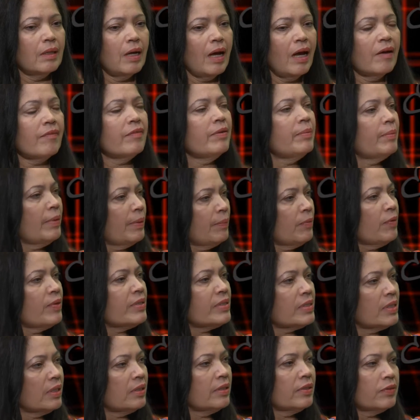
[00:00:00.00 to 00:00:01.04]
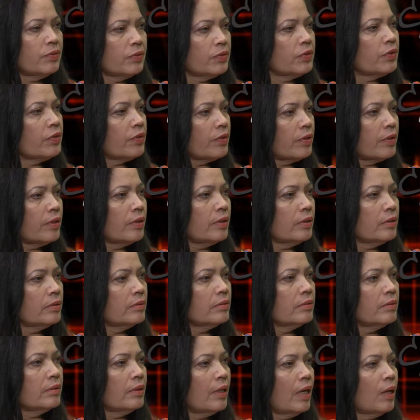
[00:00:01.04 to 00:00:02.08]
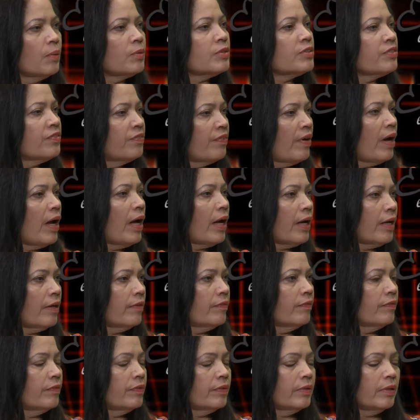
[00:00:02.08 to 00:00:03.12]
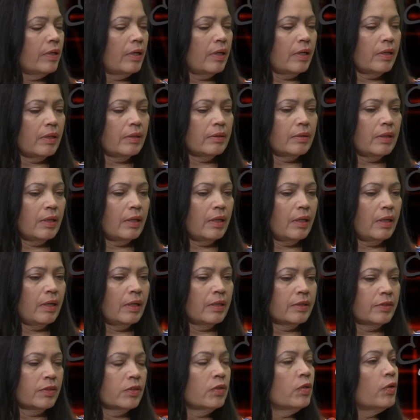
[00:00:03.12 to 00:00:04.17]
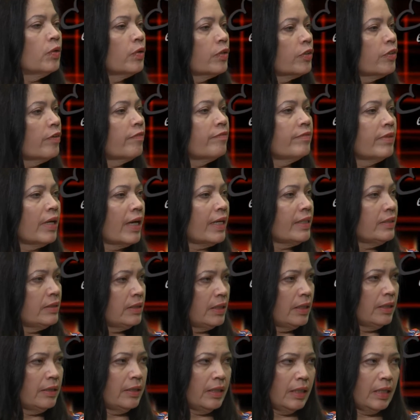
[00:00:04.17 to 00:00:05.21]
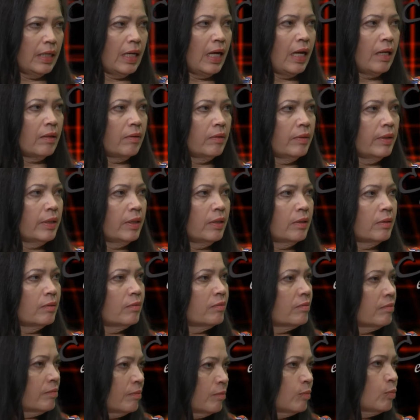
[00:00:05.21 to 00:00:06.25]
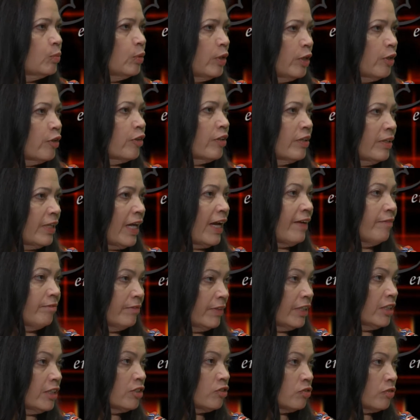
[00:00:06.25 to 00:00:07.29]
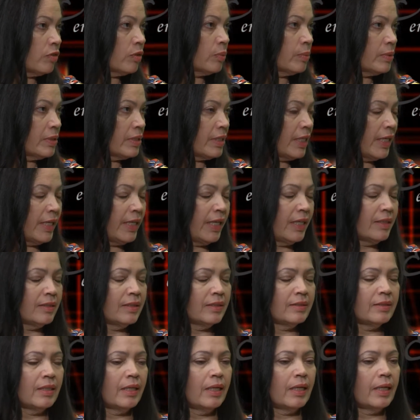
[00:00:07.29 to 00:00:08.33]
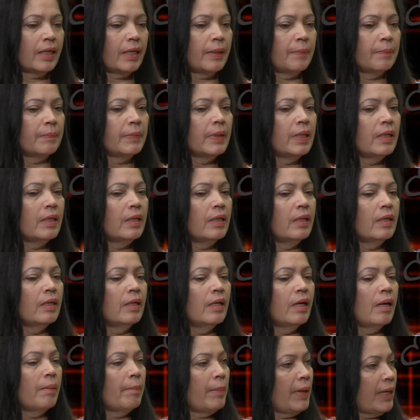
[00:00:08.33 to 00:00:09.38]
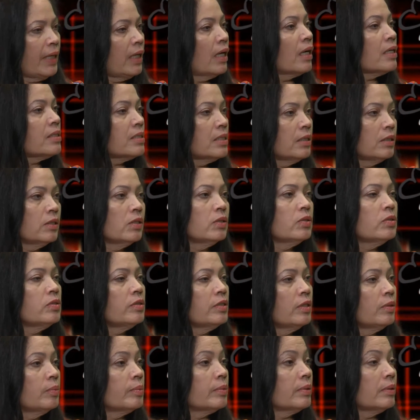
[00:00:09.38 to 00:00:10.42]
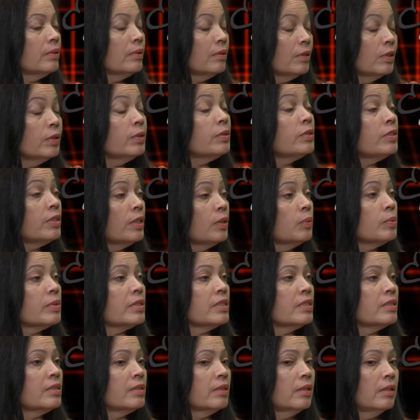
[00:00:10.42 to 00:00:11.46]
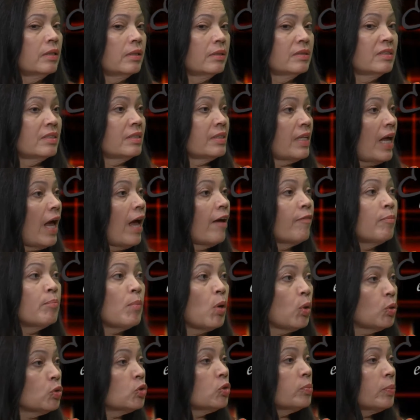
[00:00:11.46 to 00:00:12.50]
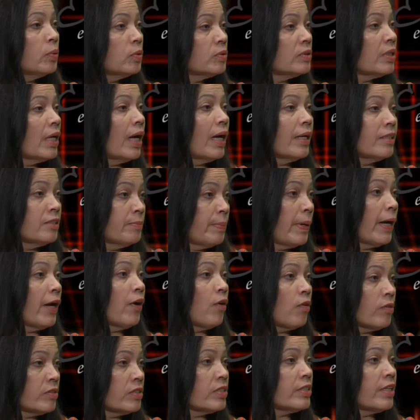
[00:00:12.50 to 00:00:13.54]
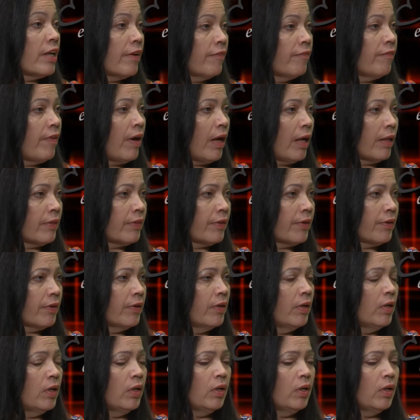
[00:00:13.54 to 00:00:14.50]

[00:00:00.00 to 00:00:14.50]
I remember as a little girl, I was 5, on the corner of 19th and Cottle Hill, where the 9th District was at the time. My cousin Lucy was stabbed multiple times by her stepfather,